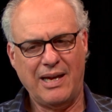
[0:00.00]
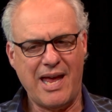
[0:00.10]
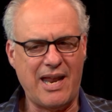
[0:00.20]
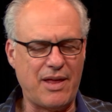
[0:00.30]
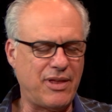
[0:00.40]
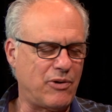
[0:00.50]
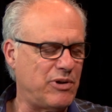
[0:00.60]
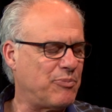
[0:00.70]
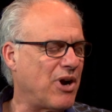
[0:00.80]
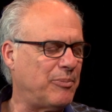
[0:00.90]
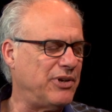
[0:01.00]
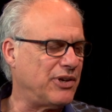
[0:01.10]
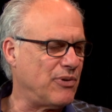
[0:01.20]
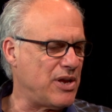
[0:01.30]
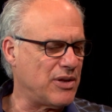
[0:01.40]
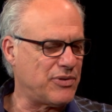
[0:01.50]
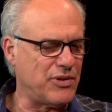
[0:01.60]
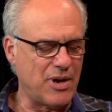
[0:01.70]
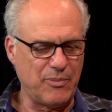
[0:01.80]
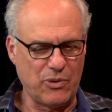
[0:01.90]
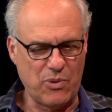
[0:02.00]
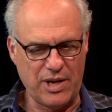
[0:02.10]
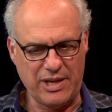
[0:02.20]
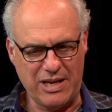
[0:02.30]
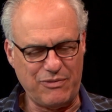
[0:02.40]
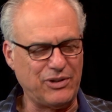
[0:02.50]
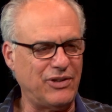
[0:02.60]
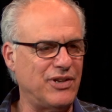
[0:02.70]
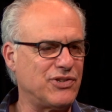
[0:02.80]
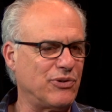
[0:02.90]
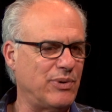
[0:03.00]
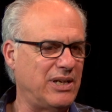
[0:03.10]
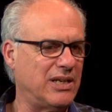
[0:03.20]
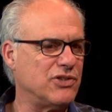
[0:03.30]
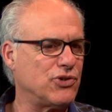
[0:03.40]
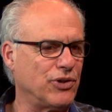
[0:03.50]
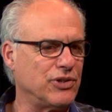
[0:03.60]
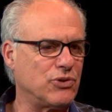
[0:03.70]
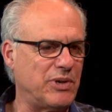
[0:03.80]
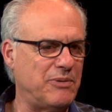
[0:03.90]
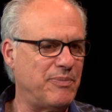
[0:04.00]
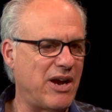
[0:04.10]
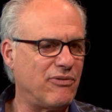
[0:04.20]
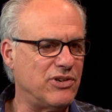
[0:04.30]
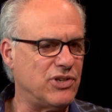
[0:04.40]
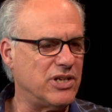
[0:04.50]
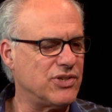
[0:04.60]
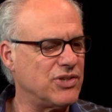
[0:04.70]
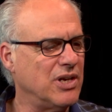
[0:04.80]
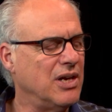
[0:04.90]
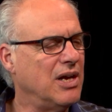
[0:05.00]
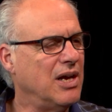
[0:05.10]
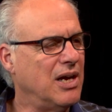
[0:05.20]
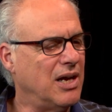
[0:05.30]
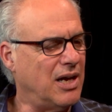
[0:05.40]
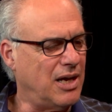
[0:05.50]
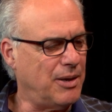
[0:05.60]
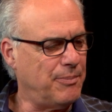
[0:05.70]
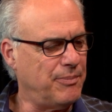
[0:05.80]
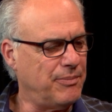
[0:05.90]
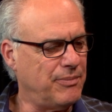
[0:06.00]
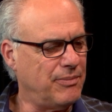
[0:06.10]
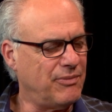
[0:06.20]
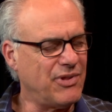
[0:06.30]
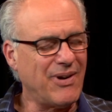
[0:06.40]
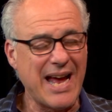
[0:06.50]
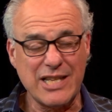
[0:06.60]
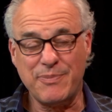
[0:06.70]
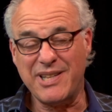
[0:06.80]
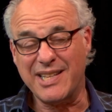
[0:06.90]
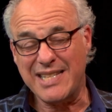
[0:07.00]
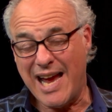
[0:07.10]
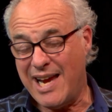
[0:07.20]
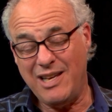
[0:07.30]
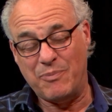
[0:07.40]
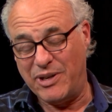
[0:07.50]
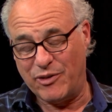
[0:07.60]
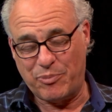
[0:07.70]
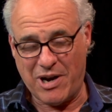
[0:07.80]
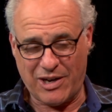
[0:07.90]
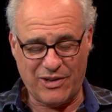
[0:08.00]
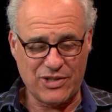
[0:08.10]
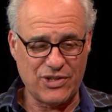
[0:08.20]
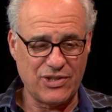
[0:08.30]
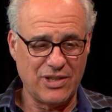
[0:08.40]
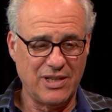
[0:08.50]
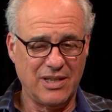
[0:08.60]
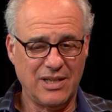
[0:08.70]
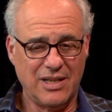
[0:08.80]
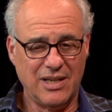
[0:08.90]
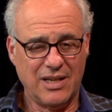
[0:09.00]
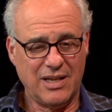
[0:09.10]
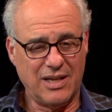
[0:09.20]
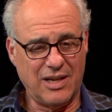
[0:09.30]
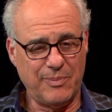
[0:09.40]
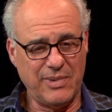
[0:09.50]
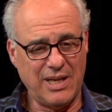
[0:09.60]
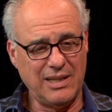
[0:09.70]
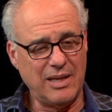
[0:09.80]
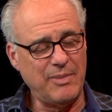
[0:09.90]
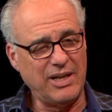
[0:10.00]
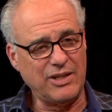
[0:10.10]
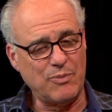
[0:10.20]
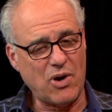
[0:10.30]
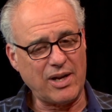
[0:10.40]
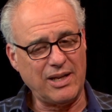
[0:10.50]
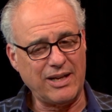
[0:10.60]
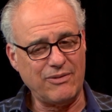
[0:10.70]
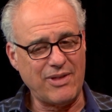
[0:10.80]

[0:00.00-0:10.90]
And I think we'd probably agree that the number one evil in this arena is sugar-sweetened beverages. There has been a tiny bit of progress in limiting the marketing of